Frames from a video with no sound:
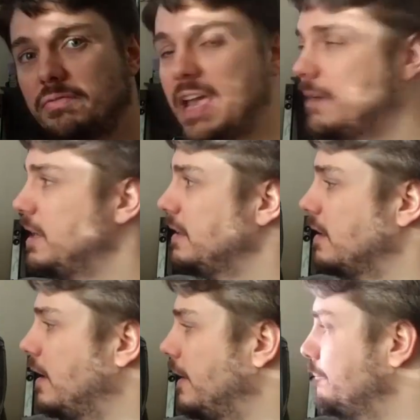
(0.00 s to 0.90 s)
of gaming.
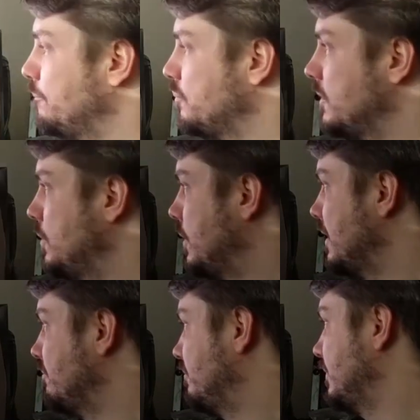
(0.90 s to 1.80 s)

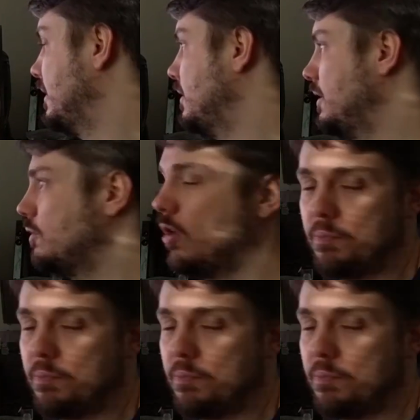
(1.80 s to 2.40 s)
You